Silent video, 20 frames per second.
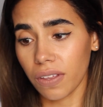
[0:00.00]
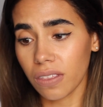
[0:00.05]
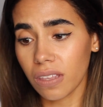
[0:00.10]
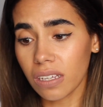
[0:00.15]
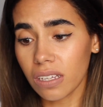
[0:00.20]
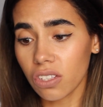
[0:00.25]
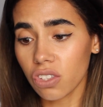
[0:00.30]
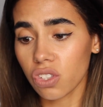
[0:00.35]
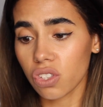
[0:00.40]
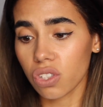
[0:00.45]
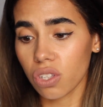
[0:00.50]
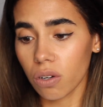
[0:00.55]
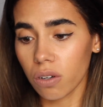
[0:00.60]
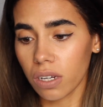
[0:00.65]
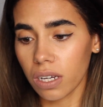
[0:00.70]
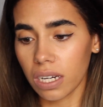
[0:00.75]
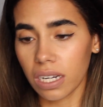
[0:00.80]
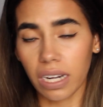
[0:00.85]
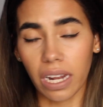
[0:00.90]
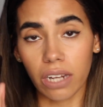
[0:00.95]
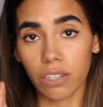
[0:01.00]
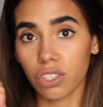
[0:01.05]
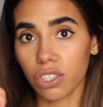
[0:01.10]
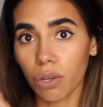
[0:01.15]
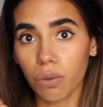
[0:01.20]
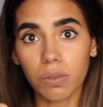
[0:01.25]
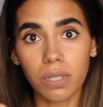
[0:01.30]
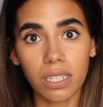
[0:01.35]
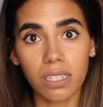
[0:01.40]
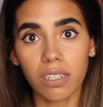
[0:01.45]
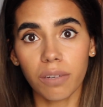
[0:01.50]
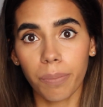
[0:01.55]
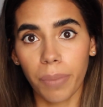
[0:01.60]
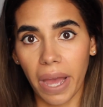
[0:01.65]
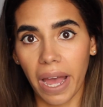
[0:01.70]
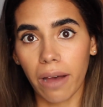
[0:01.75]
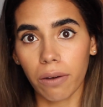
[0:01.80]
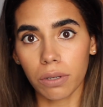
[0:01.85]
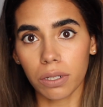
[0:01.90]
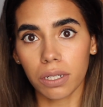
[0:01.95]
I think it's so good, and I don't need to
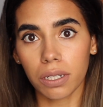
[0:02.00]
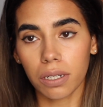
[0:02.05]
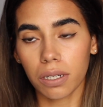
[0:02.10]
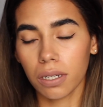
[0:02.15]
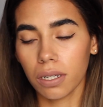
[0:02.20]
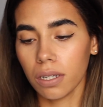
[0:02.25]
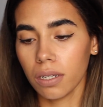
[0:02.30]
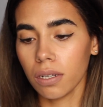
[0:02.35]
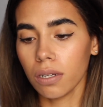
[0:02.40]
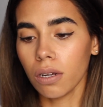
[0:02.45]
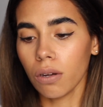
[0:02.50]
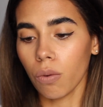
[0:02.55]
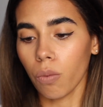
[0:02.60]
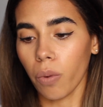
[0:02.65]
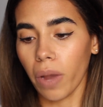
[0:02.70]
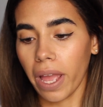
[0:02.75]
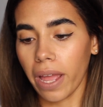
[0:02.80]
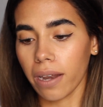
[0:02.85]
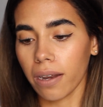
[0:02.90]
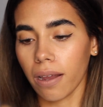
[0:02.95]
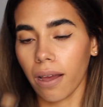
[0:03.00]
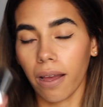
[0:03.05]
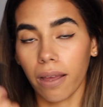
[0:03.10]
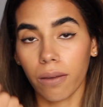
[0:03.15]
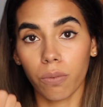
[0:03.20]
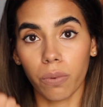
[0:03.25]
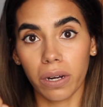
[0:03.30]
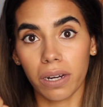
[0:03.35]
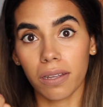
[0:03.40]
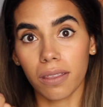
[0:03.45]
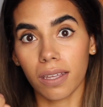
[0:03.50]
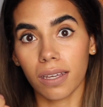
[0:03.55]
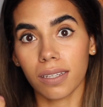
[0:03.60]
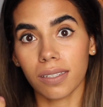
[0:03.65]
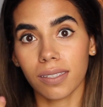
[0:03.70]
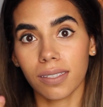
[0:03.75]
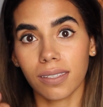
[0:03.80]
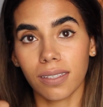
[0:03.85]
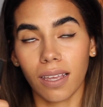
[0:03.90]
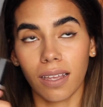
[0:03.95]
powder when I wear
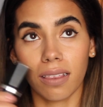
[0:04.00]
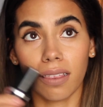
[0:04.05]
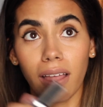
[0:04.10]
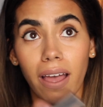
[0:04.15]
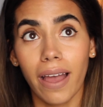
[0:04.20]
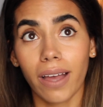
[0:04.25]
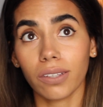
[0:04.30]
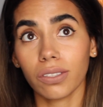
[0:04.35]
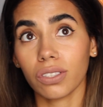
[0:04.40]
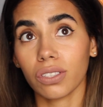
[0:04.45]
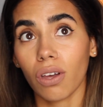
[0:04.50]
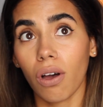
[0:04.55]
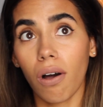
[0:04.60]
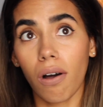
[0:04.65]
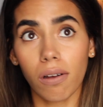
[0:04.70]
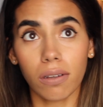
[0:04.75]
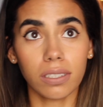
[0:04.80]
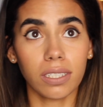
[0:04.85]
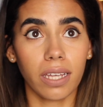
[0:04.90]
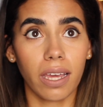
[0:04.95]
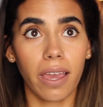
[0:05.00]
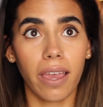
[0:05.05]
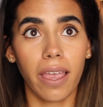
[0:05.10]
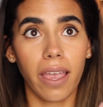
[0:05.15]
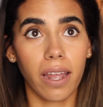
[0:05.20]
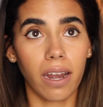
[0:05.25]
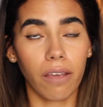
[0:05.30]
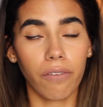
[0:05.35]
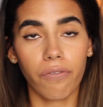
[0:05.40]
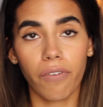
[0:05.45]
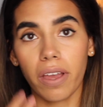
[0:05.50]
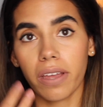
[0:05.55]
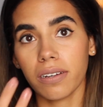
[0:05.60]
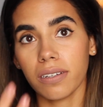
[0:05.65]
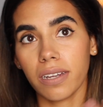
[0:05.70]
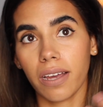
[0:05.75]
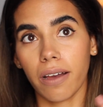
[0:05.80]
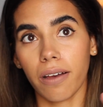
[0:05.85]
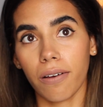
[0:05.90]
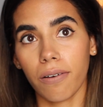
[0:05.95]
this. It lasts all day, and I
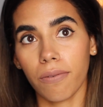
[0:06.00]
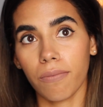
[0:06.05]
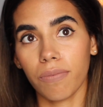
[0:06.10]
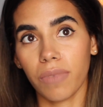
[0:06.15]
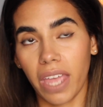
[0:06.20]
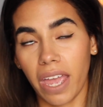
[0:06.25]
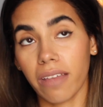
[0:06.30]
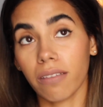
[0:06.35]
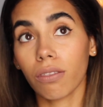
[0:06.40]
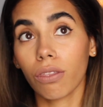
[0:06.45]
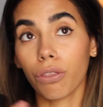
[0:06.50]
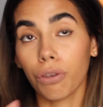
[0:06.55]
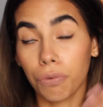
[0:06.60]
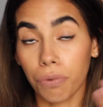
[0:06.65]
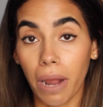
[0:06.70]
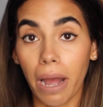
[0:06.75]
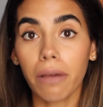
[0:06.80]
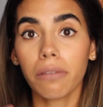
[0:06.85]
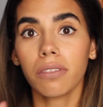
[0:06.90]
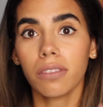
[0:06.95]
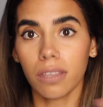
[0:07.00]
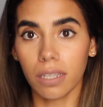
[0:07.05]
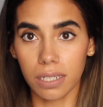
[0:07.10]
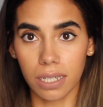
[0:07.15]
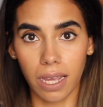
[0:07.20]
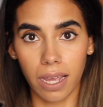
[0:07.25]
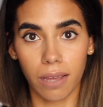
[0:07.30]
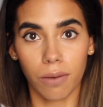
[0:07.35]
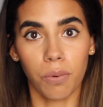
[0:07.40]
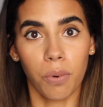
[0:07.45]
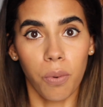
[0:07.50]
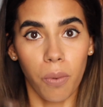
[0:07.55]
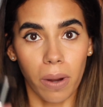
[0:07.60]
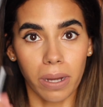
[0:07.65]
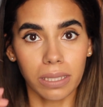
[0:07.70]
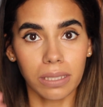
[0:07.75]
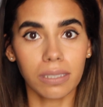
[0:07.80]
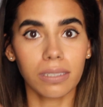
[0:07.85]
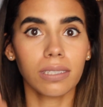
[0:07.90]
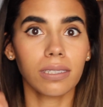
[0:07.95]
find out that throughout the day,
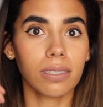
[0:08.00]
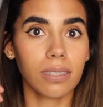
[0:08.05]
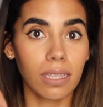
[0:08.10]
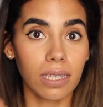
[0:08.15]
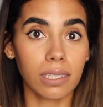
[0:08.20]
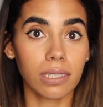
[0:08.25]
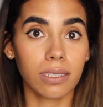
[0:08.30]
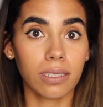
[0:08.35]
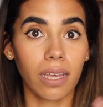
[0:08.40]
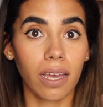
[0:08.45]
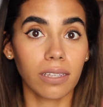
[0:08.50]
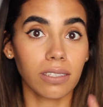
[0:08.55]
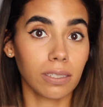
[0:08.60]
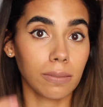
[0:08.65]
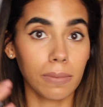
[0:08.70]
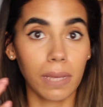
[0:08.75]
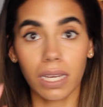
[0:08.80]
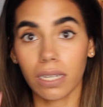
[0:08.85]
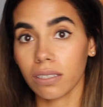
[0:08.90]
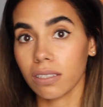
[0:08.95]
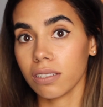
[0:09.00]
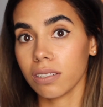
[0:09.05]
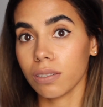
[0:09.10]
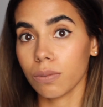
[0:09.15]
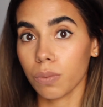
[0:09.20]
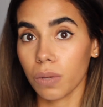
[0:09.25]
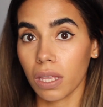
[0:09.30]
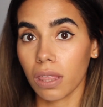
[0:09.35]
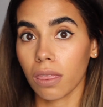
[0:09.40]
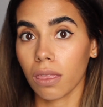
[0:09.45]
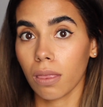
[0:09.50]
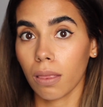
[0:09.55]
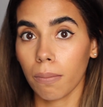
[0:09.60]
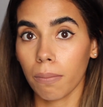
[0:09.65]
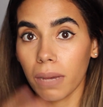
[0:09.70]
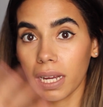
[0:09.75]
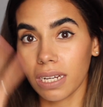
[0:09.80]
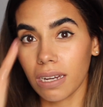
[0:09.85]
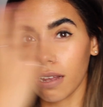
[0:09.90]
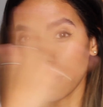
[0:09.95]
once this has mixed with
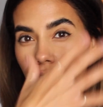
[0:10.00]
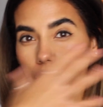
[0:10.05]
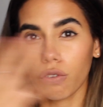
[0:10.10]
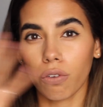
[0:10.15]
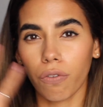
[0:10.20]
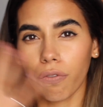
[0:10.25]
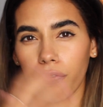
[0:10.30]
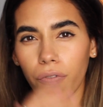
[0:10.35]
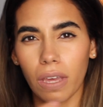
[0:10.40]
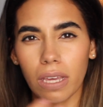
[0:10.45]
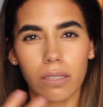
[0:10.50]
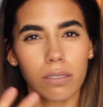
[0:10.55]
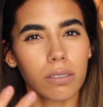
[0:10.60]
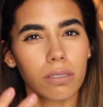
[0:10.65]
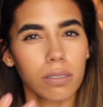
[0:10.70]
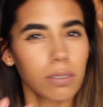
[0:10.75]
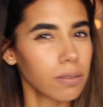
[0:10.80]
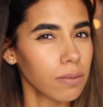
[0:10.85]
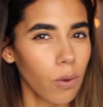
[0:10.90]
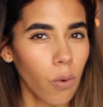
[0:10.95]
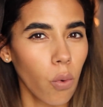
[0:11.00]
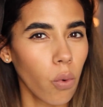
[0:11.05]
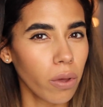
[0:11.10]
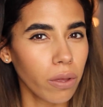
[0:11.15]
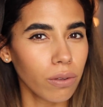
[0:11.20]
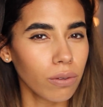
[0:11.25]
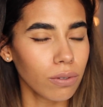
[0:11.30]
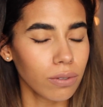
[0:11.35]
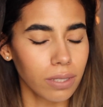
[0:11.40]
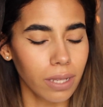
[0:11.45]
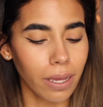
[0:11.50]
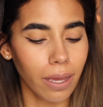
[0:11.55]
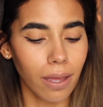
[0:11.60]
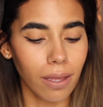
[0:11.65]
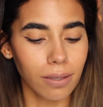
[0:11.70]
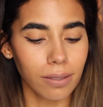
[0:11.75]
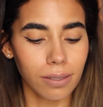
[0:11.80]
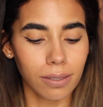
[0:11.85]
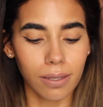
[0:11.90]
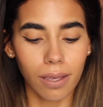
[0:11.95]
my natural face oils, I
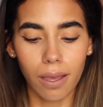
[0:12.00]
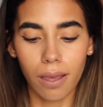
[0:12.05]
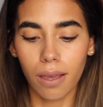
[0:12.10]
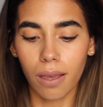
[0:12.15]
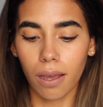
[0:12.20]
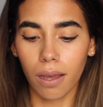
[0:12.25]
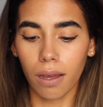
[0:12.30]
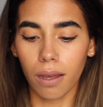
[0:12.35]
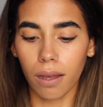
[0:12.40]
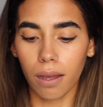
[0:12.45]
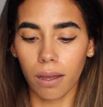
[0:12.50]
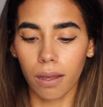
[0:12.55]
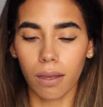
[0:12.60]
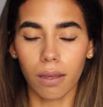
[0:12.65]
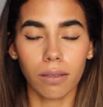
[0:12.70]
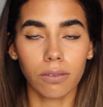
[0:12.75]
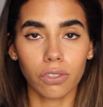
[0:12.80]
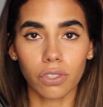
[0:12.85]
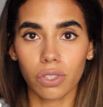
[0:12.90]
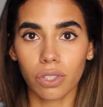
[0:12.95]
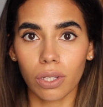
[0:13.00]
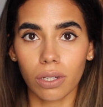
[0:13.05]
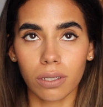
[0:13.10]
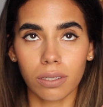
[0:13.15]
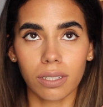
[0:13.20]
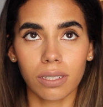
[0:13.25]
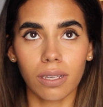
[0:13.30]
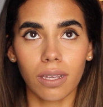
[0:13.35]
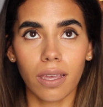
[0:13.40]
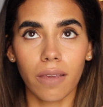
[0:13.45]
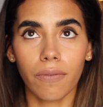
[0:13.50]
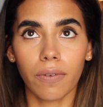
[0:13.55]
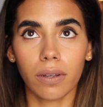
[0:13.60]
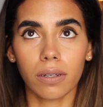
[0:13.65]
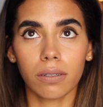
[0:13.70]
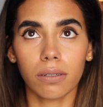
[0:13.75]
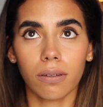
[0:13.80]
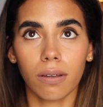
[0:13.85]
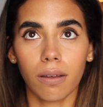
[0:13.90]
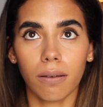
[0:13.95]
guess, it just looks
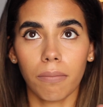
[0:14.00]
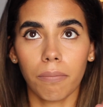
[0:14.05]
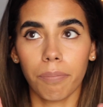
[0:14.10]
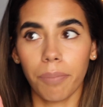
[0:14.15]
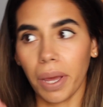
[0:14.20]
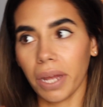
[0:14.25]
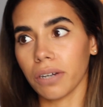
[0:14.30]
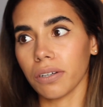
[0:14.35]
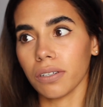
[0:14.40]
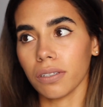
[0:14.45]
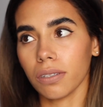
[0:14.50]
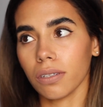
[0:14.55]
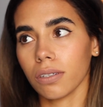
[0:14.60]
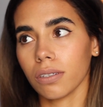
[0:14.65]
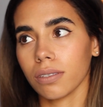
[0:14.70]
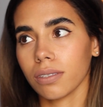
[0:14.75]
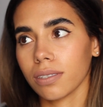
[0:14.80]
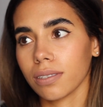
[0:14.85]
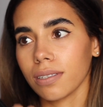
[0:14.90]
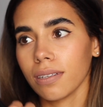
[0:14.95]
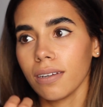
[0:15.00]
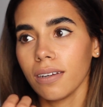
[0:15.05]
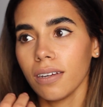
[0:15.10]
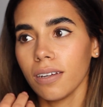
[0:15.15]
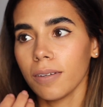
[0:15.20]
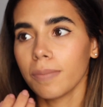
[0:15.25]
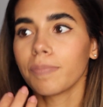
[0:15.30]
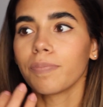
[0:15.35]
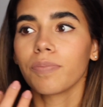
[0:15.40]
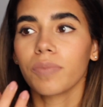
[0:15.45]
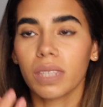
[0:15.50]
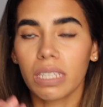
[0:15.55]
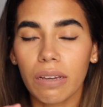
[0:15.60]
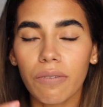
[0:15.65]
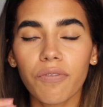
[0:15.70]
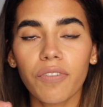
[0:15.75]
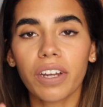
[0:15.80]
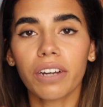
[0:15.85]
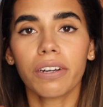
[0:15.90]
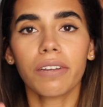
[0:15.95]
even better. It looks
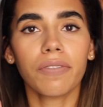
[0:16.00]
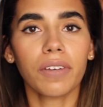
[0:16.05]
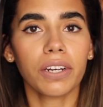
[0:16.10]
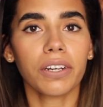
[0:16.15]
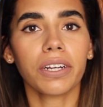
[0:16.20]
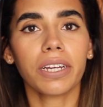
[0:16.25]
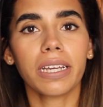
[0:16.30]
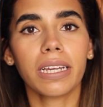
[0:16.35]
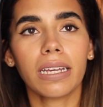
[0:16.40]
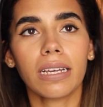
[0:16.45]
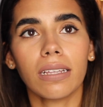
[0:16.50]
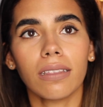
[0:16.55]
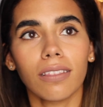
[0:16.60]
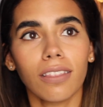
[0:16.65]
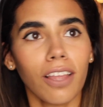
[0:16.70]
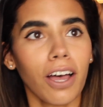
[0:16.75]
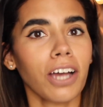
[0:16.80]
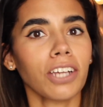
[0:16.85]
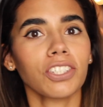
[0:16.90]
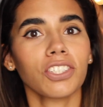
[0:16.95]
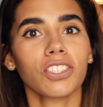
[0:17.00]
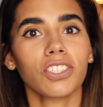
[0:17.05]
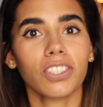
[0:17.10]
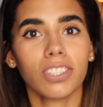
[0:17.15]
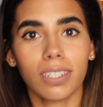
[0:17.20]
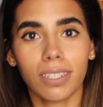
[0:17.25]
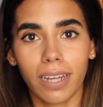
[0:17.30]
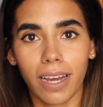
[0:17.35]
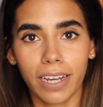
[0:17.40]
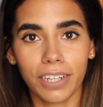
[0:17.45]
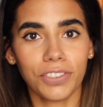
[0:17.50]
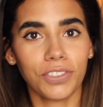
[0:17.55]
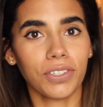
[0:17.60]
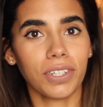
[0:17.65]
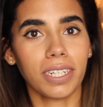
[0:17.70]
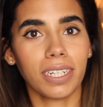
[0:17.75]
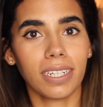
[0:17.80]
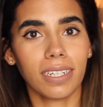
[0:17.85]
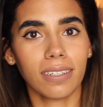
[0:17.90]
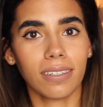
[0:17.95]
very, very lush and
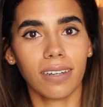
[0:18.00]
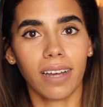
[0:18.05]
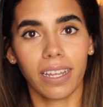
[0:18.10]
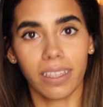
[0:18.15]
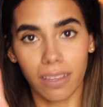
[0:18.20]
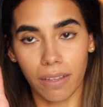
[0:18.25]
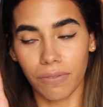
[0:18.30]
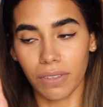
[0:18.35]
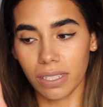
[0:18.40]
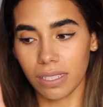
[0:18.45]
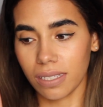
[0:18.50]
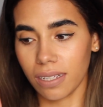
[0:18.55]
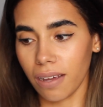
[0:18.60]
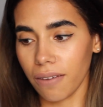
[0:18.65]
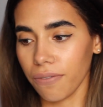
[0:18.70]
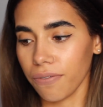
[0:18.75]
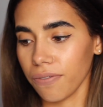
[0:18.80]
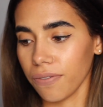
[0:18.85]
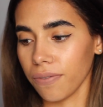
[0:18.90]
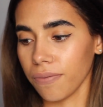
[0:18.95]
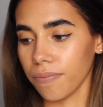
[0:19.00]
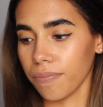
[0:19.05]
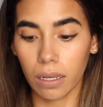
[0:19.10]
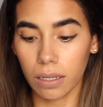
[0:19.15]
hydrating. I love this stuff.